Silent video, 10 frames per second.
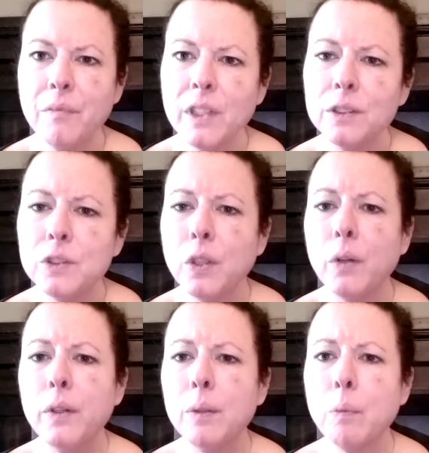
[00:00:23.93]
show
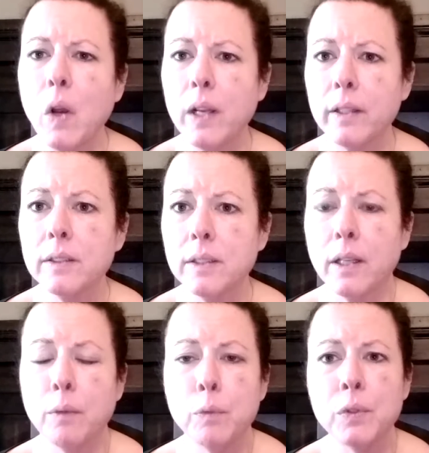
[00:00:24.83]
you the products that
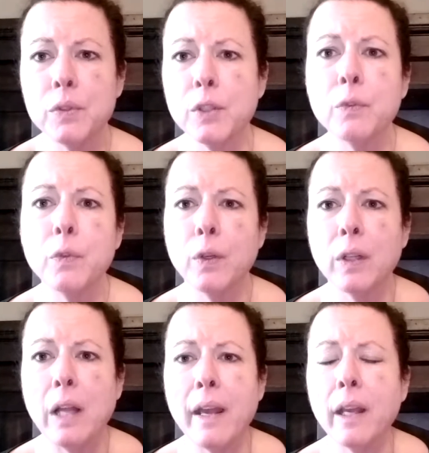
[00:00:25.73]
I'm using for
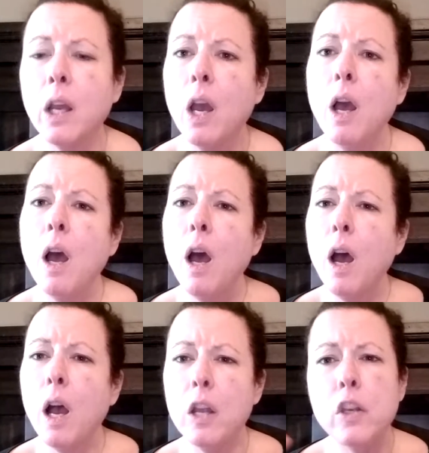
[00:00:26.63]
like
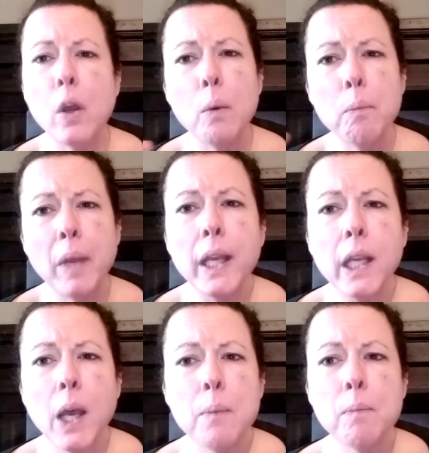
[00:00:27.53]
a no
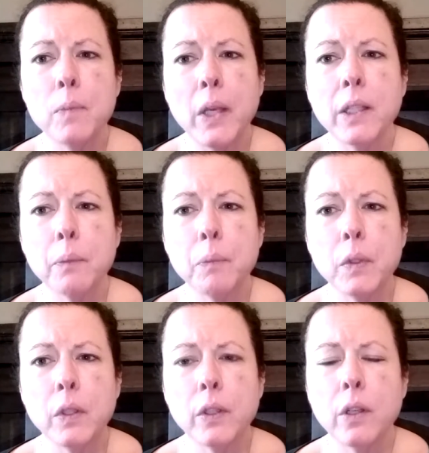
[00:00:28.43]
makeup
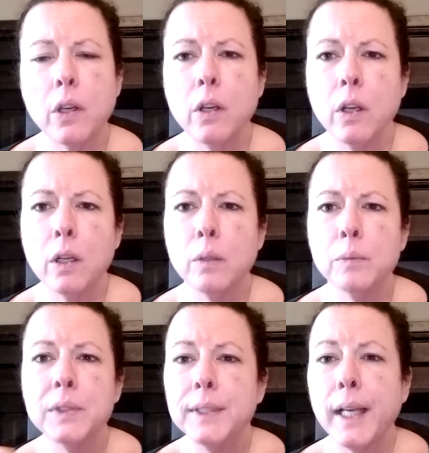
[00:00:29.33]
look.
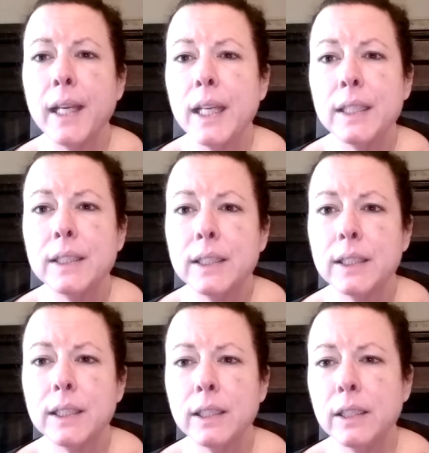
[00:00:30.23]
Say it's,